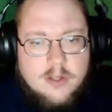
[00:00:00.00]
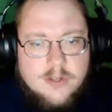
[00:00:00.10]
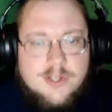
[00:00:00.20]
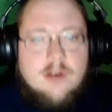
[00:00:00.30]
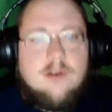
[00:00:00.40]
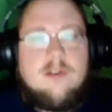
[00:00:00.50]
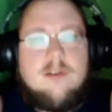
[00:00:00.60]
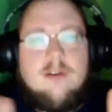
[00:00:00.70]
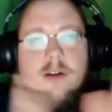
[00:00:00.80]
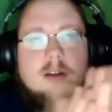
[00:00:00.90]
So
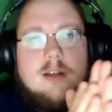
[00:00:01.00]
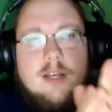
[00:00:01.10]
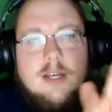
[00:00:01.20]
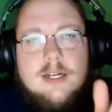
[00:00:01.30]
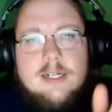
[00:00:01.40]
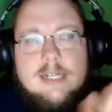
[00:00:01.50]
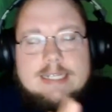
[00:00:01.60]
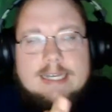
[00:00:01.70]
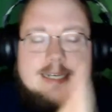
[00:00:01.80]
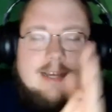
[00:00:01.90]
let's
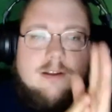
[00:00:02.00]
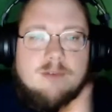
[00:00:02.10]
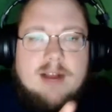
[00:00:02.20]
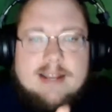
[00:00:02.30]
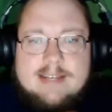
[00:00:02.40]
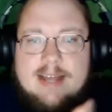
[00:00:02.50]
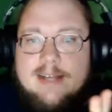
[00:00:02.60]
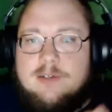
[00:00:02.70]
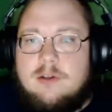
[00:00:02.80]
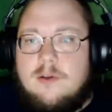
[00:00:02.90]
get down to brass
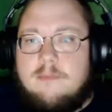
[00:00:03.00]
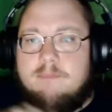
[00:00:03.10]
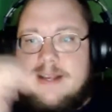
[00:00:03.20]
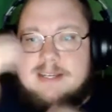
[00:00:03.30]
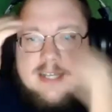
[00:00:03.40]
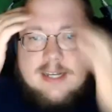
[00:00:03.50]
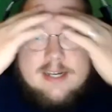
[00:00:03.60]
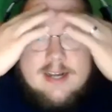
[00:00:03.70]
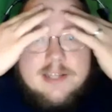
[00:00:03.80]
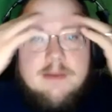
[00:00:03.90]
tacks basic
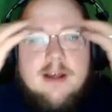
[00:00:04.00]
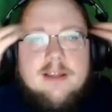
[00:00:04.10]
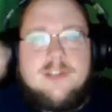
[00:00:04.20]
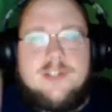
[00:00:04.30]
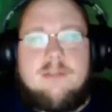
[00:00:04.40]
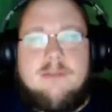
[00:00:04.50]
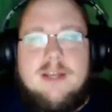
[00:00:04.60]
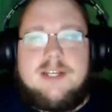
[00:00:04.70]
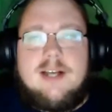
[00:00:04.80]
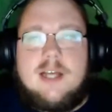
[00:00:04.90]
cosmology. The
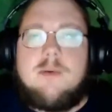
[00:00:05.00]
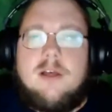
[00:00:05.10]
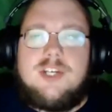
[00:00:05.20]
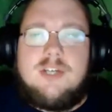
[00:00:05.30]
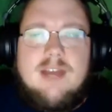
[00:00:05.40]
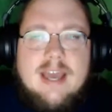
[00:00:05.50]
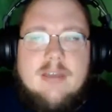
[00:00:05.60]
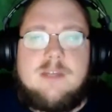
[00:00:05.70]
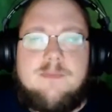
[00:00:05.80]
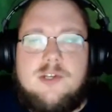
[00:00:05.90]
basic cosmology of an
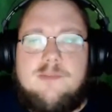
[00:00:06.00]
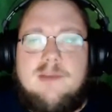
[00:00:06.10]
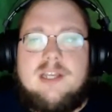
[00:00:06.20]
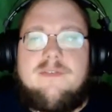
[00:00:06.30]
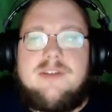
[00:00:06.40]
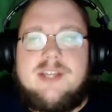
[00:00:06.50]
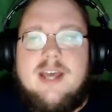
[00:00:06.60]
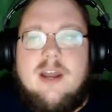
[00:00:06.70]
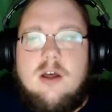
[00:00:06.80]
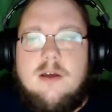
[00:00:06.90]
animist perspective is
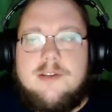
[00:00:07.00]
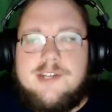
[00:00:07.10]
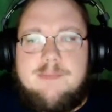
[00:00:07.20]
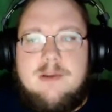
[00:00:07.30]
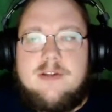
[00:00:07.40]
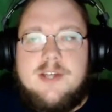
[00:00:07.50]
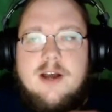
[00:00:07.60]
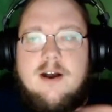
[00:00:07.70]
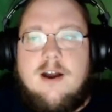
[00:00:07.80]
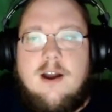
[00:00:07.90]
that spirits
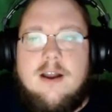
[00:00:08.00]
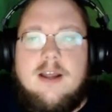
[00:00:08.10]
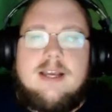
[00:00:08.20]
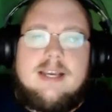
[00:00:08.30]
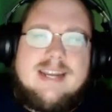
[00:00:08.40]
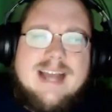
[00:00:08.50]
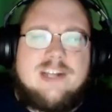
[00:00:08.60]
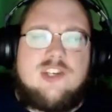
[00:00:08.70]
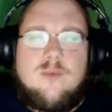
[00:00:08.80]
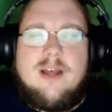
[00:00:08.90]
are, in
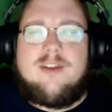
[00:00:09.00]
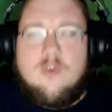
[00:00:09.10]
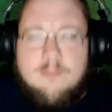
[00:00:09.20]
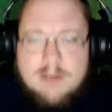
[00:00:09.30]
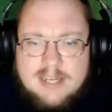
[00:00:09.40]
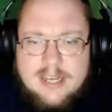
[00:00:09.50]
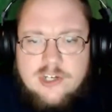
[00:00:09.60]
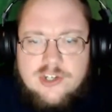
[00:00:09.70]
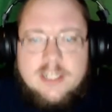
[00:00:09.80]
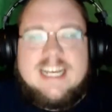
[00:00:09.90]
actuality or
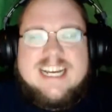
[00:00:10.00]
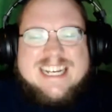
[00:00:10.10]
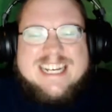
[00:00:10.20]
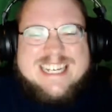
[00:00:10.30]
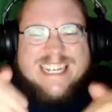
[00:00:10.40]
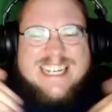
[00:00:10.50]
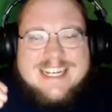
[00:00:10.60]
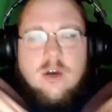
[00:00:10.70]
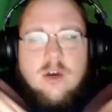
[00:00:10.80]
potentially, in